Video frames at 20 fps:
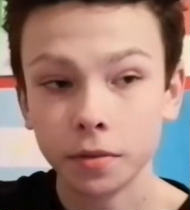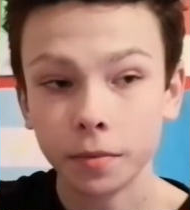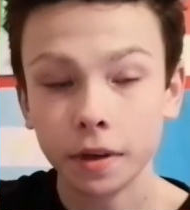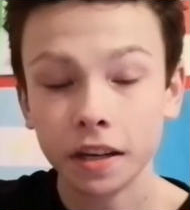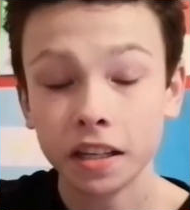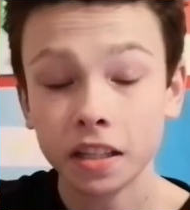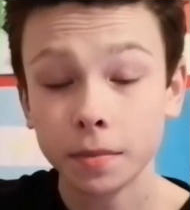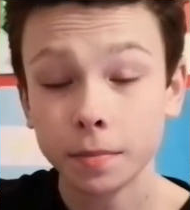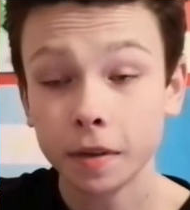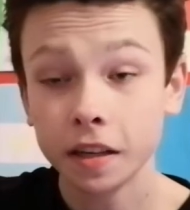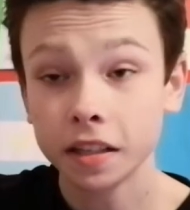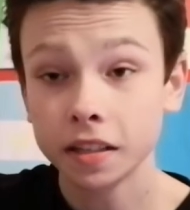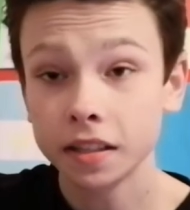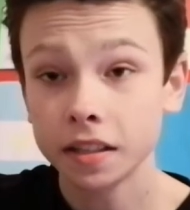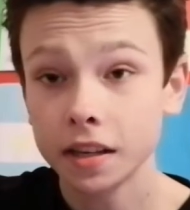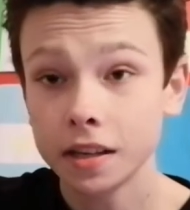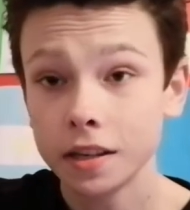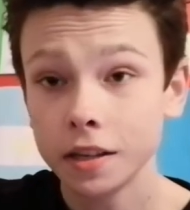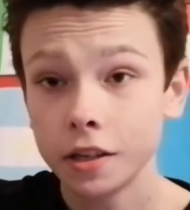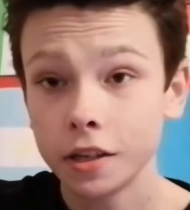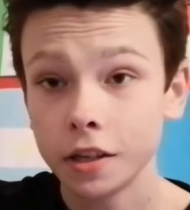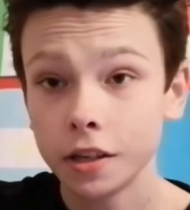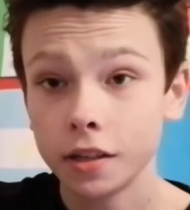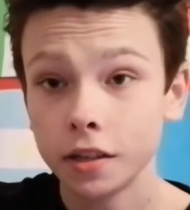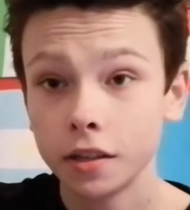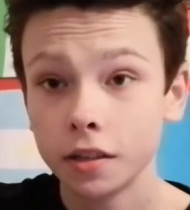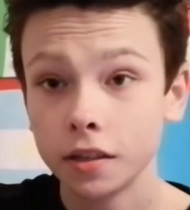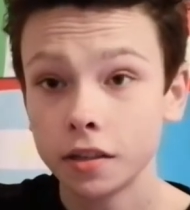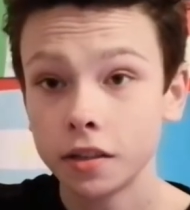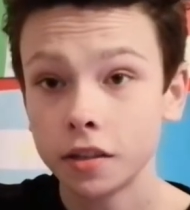to
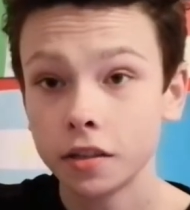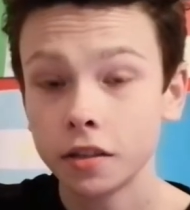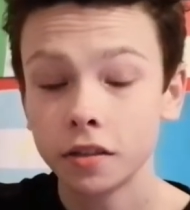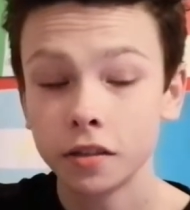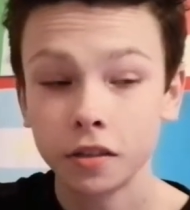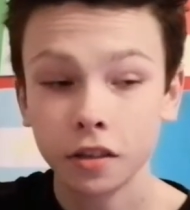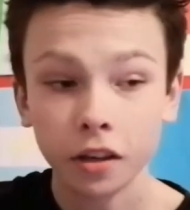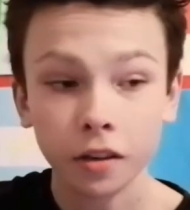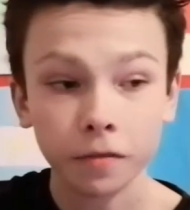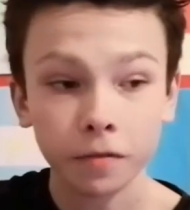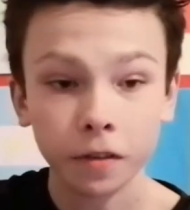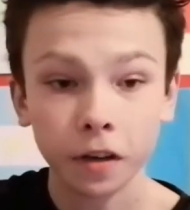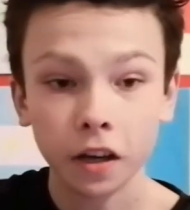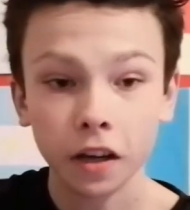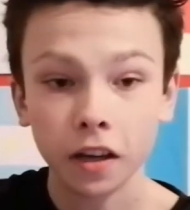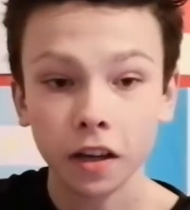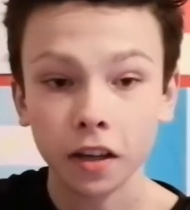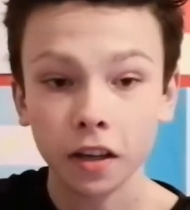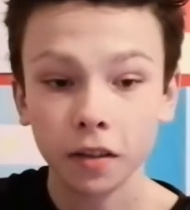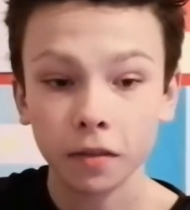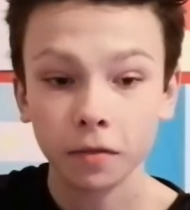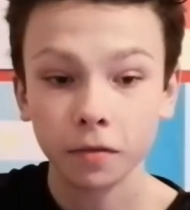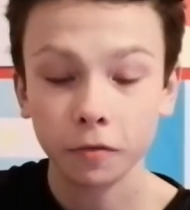expectations so far